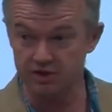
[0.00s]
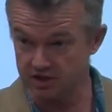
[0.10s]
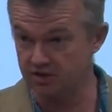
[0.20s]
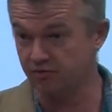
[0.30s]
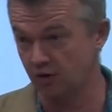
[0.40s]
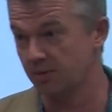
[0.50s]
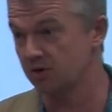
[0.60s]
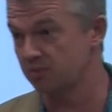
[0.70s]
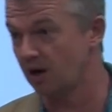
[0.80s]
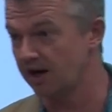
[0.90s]
which is, for the
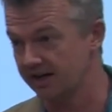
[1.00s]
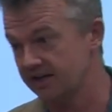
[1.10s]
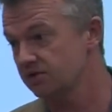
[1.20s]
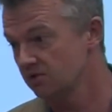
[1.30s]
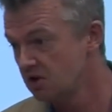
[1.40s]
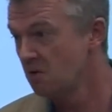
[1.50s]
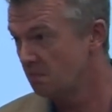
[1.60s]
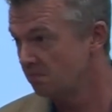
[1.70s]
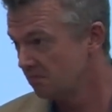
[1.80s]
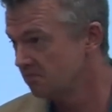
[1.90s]
most part, I guess,
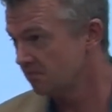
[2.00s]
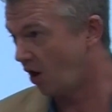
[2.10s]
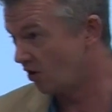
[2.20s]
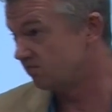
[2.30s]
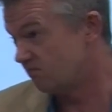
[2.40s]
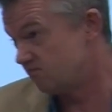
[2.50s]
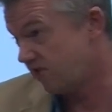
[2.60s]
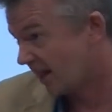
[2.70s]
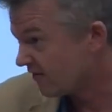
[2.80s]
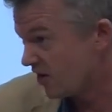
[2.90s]
oh, like